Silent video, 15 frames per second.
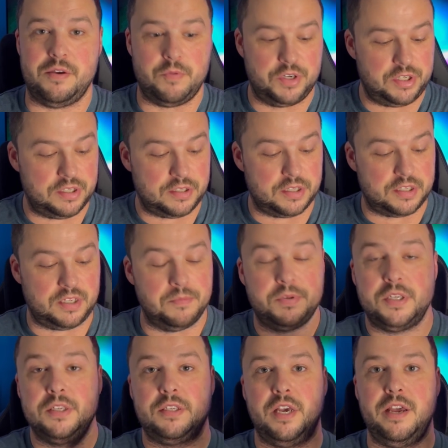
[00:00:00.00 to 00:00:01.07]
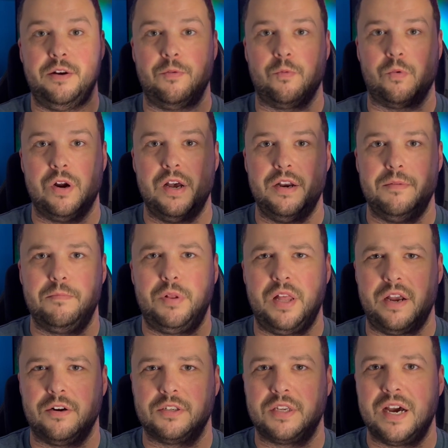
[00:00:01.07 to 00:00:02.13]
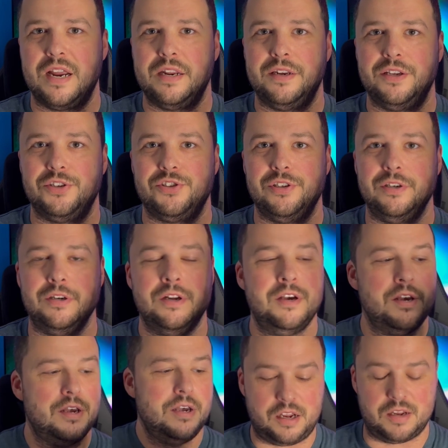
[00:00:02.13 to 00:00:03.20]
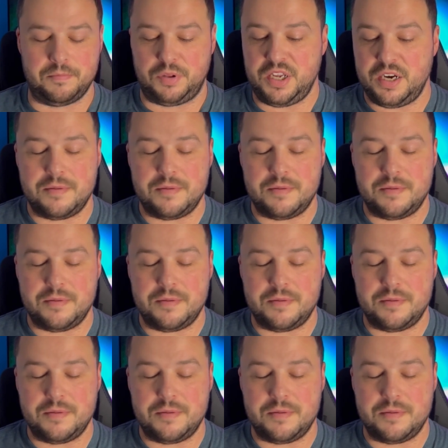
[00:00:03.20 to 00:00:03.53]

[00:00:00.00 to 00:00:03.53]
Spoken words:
which is the Simpsons Hit and Run Player's Guide Edition. Complete in